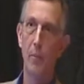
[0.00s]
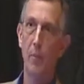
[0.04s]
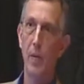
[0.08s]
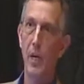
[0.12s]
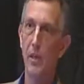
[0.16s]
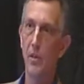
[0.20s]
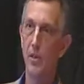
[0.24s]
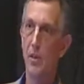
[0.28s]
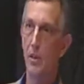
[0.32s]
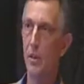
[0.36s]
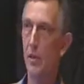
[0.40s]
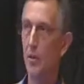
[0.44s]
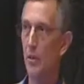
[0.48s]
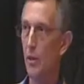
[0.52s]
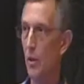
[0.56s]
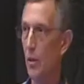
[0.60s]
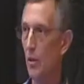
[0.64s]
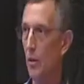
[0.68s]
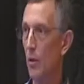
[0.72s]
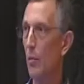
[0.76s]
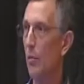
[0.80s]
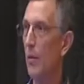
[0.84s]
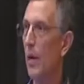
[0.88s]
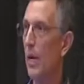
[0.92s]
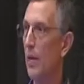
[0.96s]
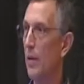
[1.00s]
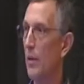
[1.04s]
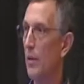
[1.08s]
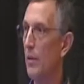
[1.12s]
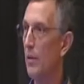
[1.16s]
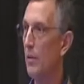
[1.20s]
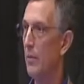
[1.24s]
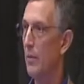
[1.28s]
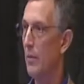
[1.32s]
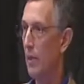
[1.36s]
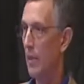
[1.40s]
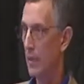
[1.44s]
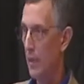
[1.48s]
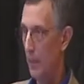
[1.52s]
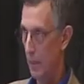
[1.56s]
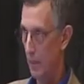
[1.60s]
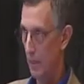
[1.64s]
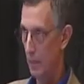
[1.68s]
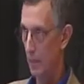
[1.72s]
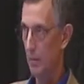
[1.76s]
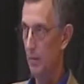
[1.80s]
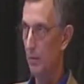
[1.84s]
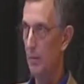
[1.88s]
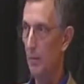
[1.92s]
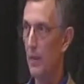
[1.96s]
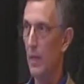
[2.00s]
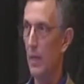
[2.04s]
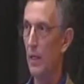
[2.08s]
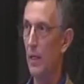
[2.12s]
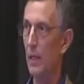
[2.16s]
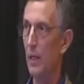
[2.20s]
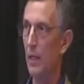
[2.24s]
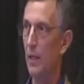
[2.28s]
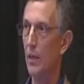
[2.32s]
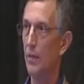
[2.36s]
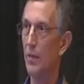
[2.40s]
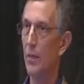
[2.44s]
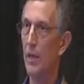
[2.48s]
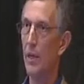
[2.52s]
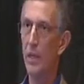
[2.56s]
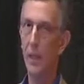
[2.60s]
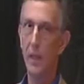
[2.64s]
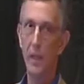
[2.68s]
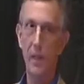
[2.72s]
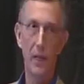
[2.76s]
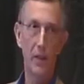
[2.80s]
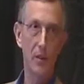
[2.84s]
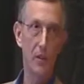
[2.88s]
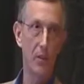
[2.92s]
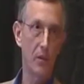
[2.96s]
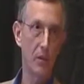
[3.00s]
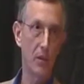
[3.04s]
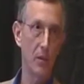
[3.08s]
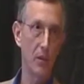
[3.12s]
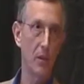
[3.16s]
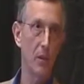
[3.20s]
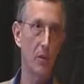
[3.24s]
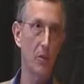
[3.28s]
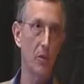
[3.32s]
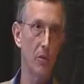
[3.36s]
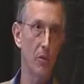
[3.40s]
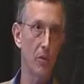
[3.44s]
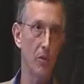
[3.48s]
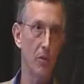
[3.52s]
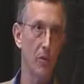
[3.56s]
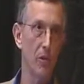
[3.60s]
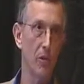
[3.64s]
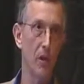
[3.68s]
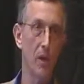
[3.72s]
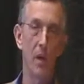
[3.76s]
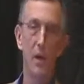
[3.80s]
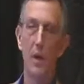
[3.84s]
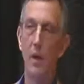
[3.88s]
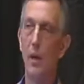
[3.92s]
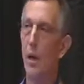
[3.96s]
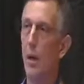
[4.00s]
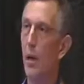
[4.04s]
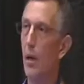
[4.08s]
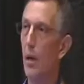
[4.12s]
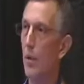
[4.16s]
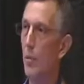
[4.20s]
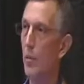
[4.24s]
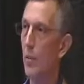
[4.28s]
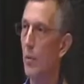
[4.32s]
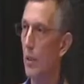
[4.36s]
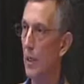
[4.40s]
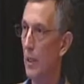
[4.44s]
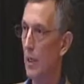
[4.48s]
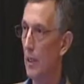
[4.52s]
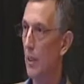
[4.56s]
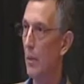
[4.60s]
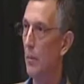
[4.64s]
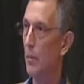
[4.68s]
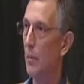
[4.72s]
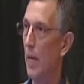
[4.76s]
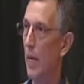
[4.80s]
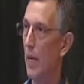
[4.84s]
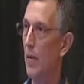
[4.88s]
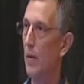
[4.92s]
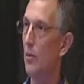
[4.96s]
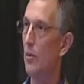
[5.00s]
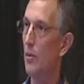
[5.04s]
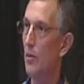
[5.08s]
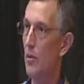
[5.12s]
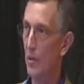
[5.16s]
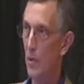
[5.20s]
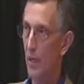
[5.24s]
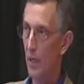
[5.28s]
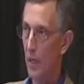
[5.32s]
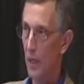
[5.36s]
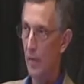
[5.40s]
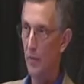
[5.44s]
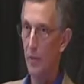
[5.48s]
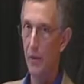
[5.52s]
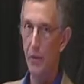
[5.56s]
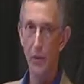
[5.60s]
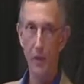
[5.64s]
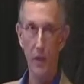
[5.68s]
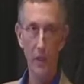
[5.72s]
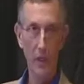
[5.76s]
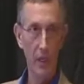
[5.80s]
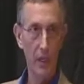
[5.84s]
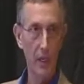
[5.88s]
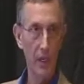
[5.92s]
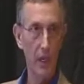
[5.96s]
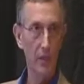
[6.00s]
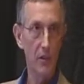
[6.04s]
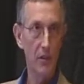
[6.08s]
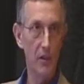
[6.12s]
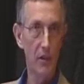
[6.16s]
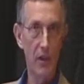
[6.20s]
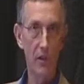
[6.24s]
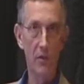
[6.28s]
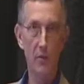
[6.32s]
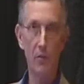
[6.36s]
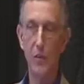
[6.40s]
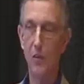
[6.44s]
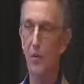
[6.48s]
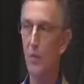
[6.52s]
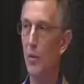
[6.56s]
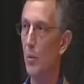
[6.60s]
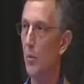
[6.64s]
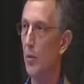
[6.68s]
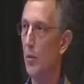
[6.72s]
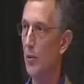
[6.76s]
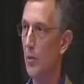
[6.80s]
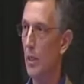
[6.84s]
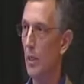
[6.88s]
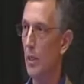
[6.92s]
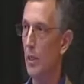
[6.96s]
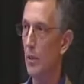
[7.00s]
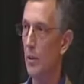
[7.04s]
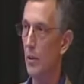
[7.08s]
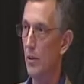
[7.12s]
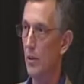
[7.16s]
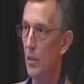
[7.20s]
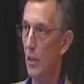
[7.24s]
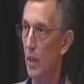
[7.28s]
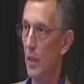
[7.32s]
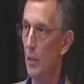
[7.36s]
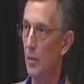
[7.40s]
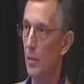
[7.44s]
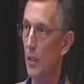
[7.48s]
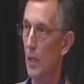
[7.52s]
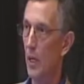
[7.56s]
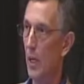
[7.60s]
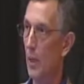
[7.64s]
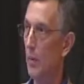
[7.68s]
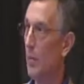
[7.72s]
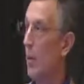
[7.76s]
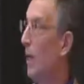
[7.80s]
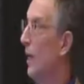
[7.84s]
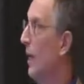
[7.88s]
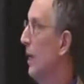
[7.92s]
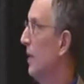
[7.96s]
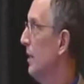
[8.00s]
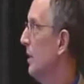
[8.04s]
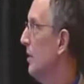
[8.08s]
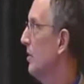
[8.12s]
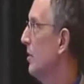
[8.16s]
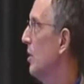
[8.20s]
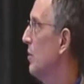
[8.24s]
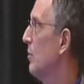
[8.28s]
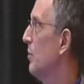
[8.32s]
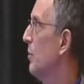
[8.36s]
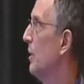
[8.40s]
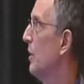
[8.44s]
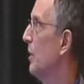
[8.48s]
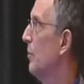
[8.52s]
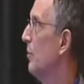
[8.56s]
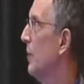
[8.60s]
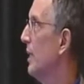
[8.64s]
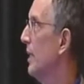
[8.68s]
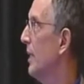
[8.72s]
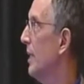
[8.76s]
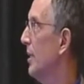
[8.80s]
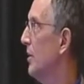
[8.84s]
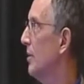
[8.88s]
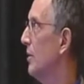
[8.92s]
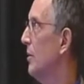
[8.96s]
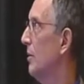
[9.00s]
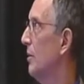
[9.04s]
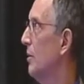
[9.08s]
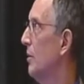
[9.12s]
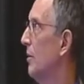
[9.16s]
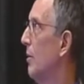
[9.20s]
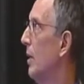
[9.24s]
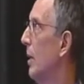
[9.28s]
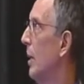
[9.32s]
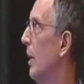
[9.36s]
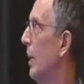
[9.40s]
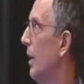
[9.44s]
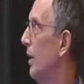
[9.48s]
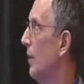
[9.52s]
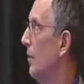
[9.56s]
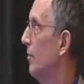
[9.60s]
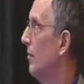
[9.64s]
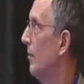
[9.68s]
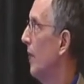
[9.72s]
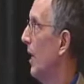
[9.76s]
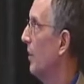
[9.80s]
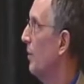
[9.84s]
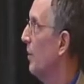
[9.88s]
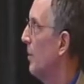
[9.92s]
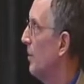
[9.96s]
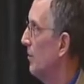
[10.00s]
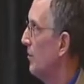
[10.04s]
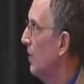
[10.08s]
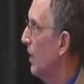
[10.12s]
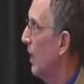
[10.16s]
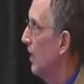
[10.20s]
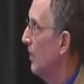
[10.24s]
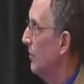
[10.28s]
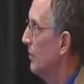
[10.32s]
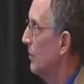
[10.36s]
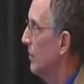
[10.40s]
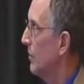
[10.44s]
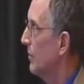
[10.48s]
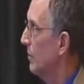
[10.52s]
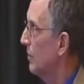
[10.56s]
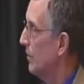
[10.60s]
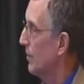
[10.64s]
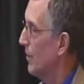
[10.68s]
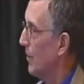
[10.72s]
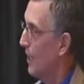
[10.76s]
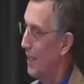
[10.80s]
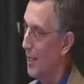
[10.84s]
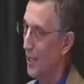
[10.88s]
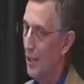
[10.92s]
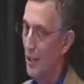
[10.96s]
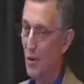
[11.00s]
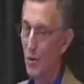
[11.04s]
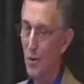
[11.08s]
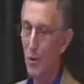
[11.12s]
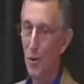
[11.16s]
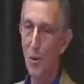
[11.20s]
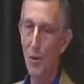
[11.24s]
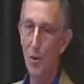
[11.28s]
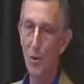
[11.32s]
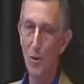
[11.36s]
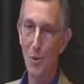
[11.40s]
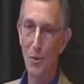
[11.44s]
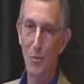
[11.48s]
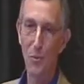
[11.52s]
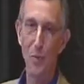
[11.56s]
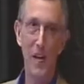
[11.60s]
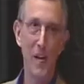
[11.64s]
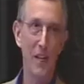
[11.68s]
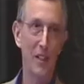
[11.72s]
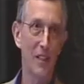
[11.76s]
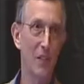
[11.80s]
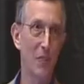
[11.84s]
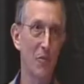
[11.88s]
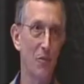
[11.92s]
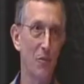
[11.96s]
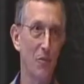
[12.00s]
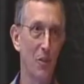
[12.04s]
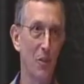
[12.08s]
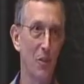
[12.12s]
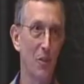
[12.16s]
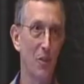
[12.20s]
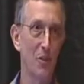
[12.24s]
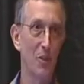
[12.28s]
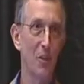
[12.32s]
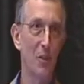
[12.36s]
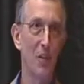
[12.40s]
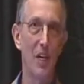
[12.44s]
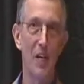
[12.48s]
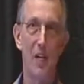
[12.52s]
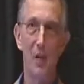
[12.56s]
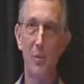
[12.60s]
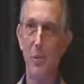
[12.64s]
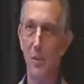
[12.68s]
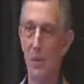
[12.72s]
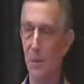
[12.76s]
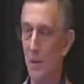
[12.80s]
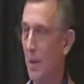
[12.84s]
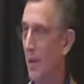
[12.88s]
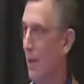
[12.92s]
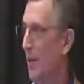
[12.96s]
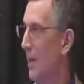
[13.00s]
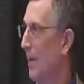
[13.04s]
as an internal matter, it can take care of getting that to the dimmers within the panel so that everything can get to that 50% at the same time. This has been a big issue. I've been involved in lighting controls and BACnet for a long time, and